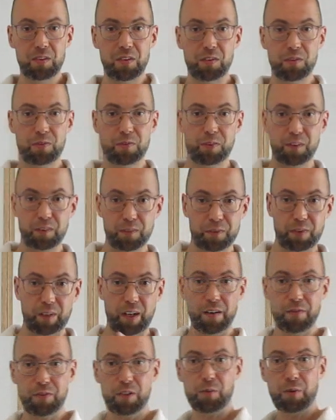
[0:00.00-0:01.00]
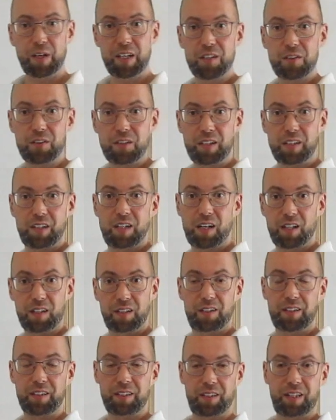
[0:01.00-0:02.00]
for every way you can
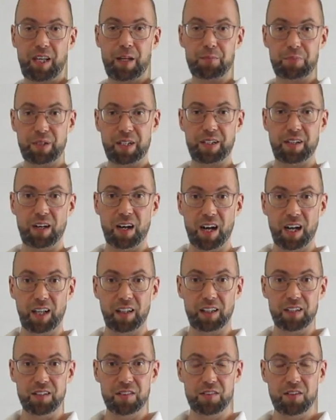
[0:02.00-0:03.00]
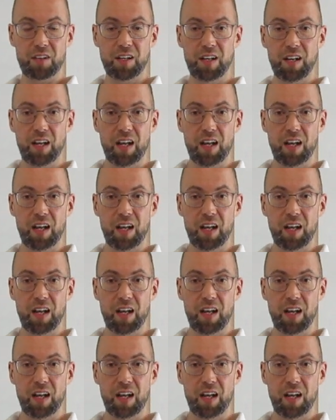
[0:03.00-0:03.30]
color Cape Breton Island,